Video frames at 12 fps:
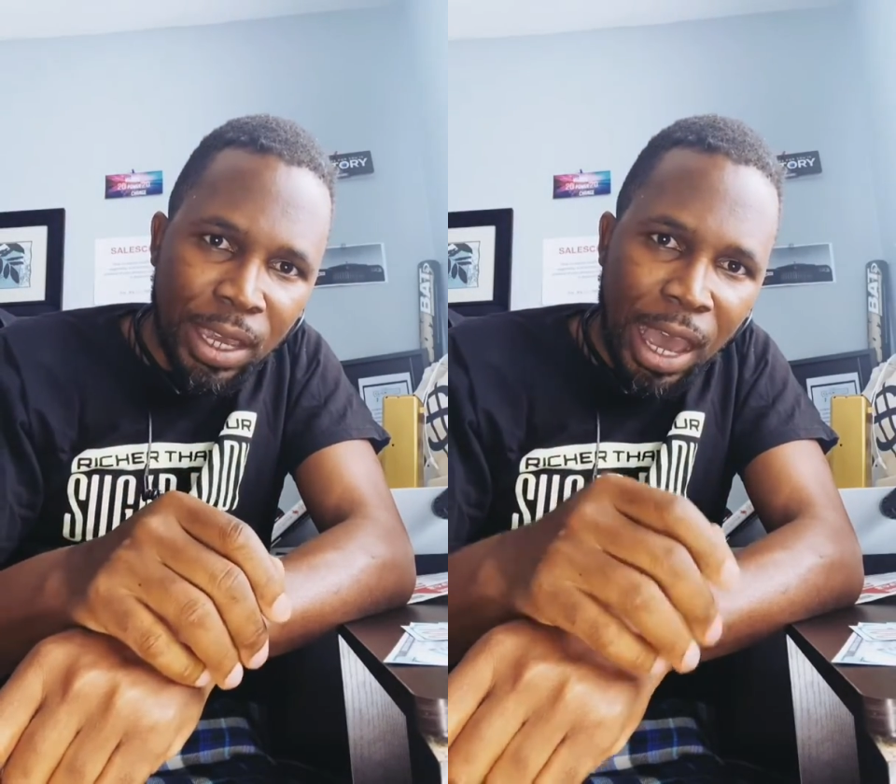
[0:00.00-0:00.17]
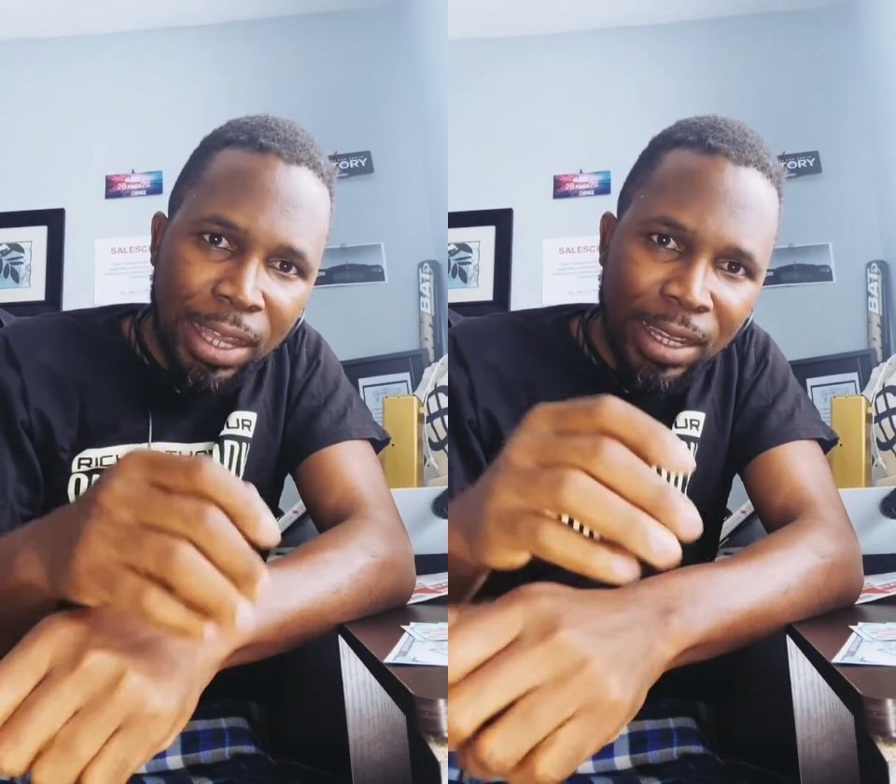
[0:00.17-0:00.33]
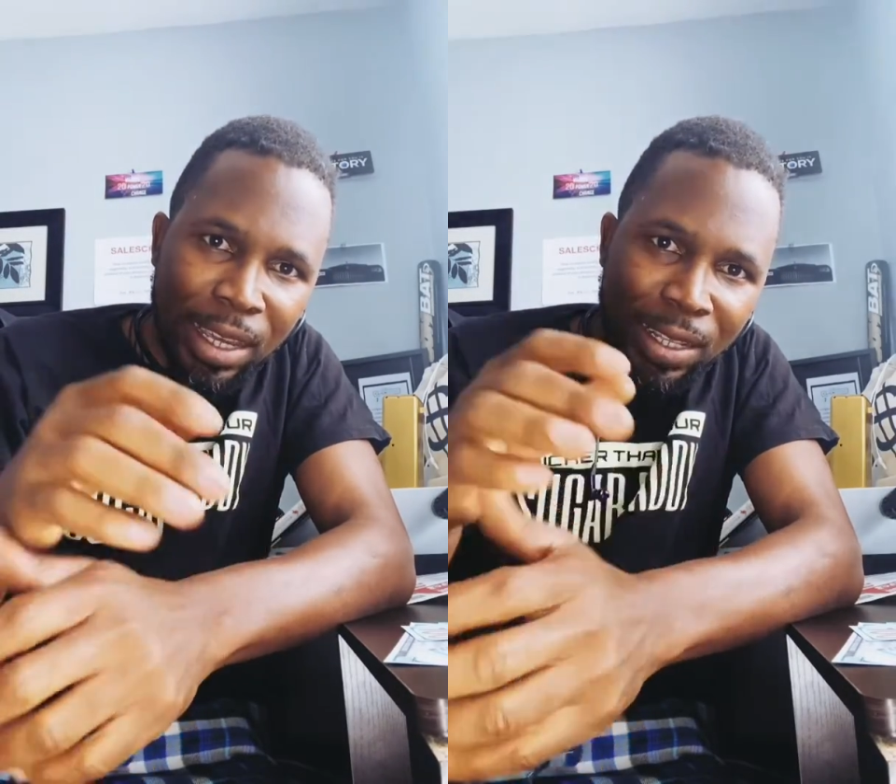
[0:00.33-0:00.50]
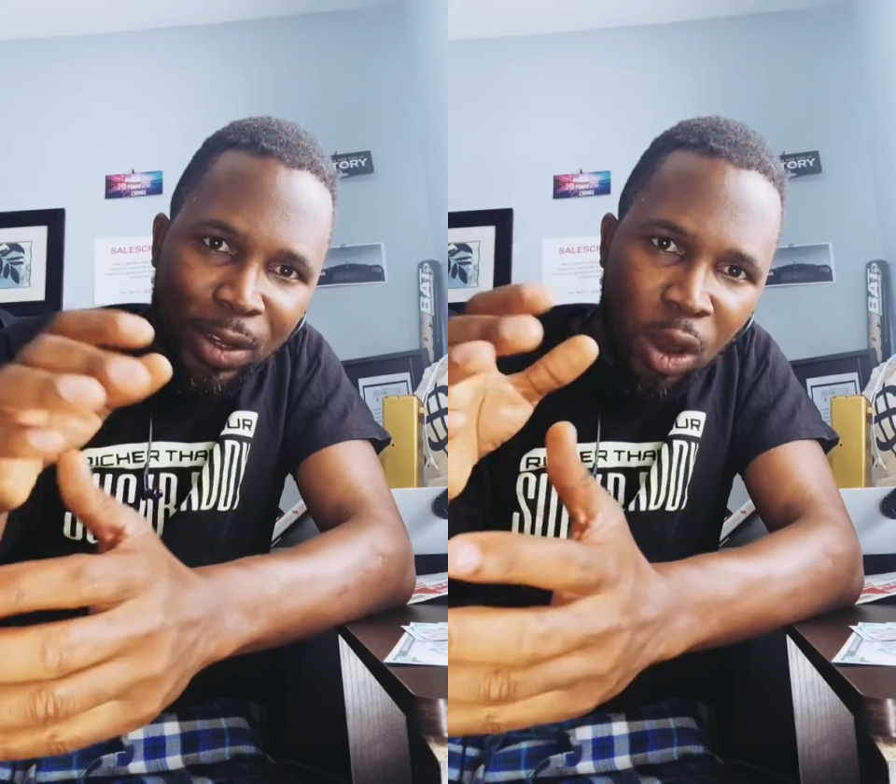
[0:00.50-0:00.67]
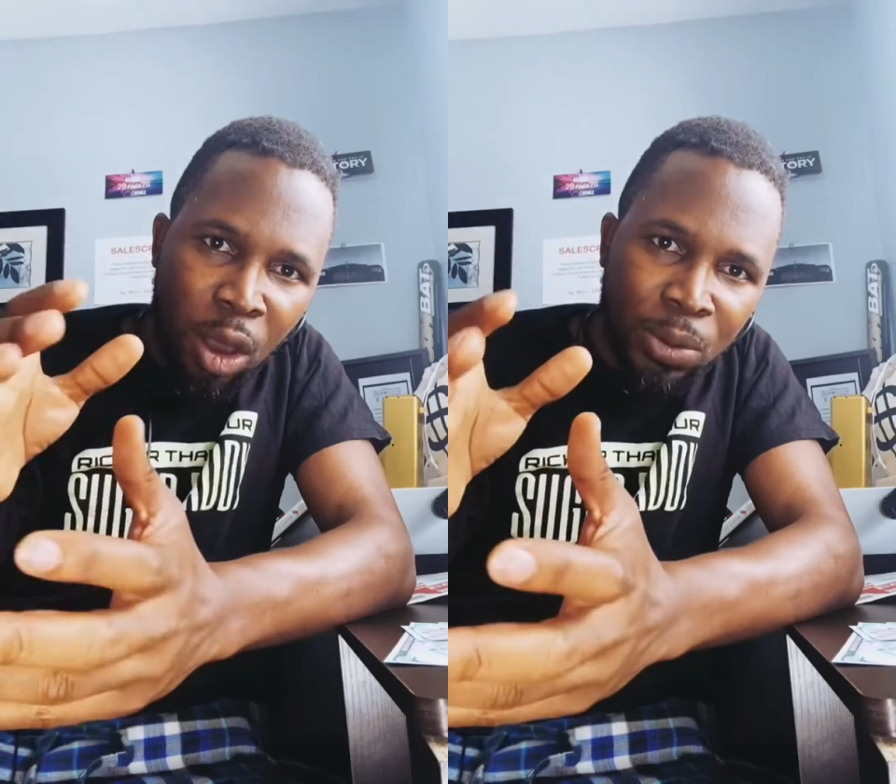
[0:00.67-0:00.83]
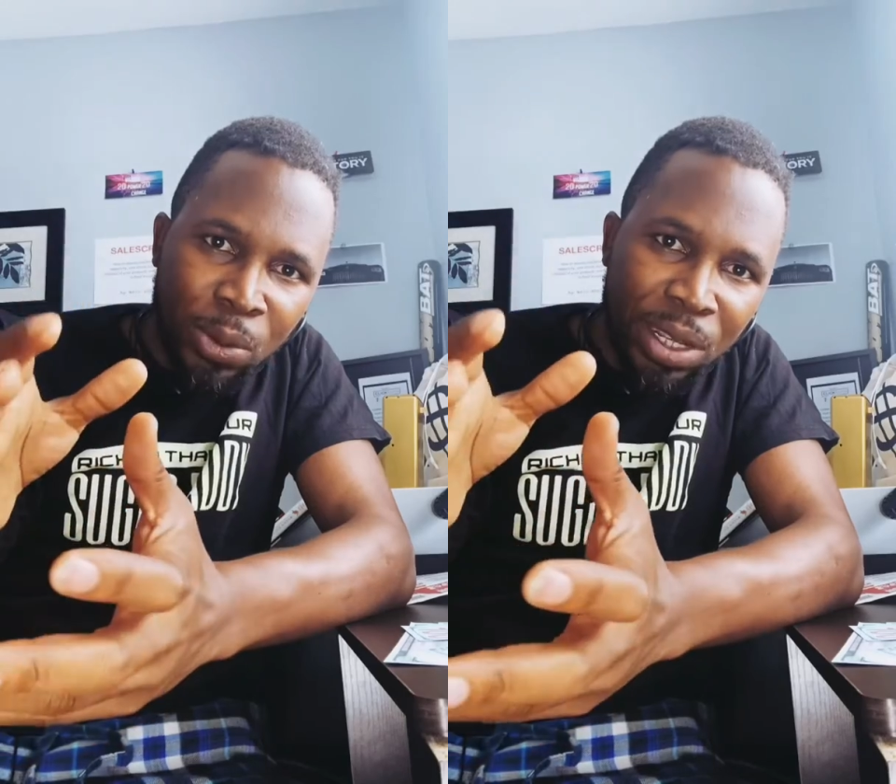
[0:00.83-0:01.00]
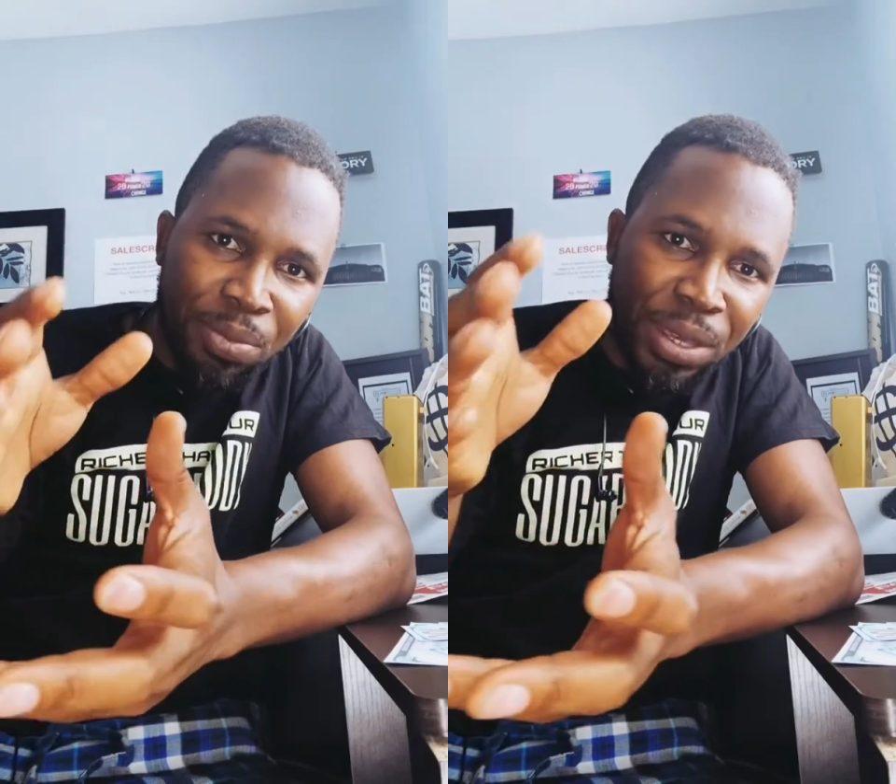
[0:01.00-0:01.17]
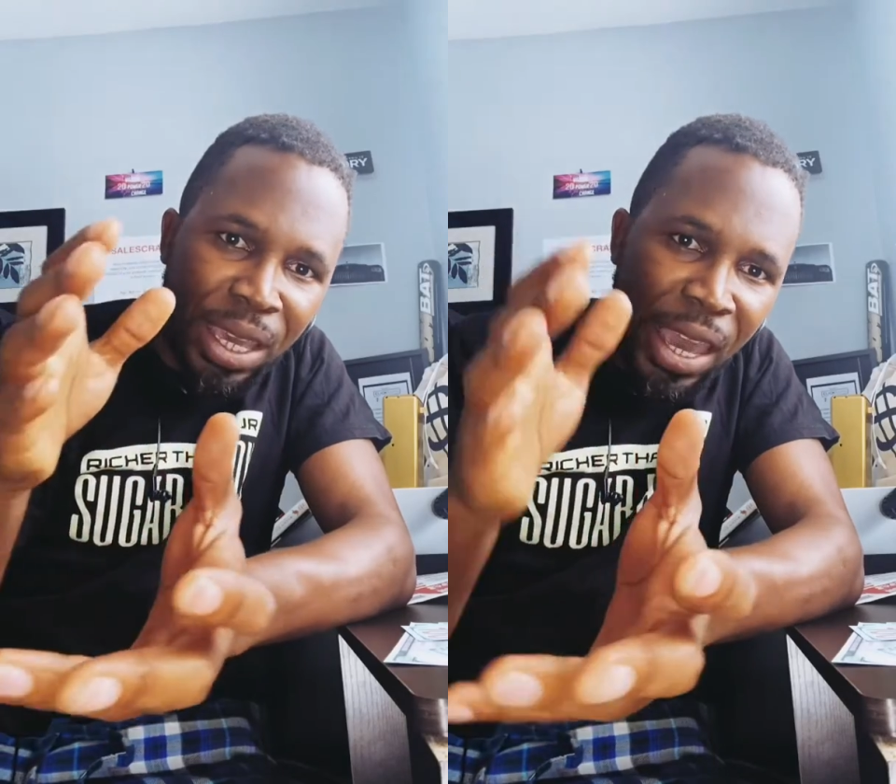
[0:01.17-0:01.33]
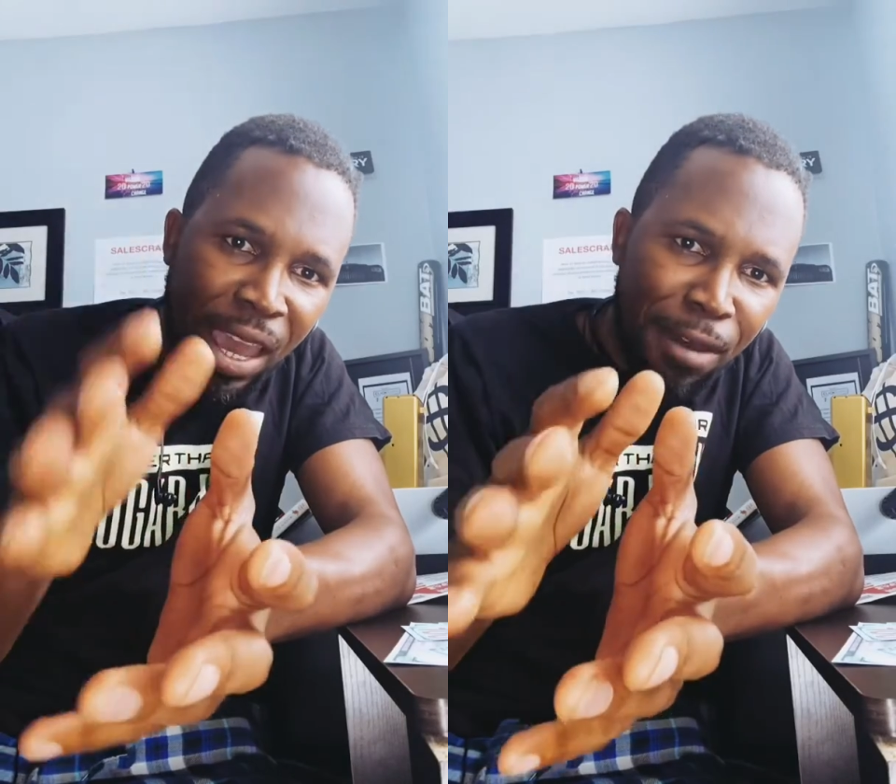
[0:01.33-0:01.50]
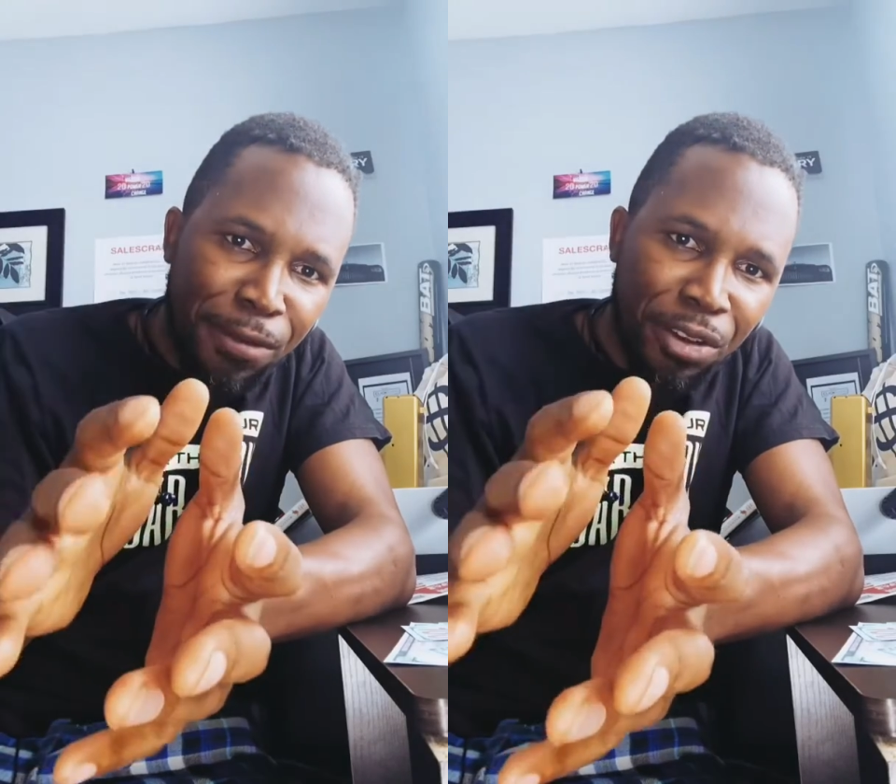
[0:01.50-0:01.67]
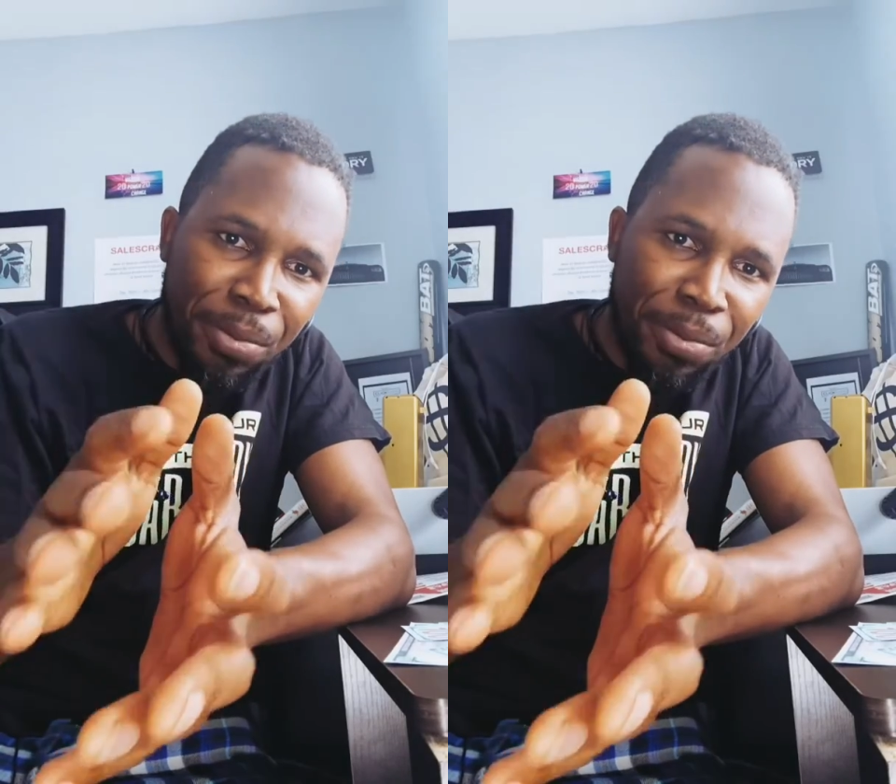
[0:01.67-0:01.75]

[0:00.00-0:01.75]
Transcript: and it comes with a behavior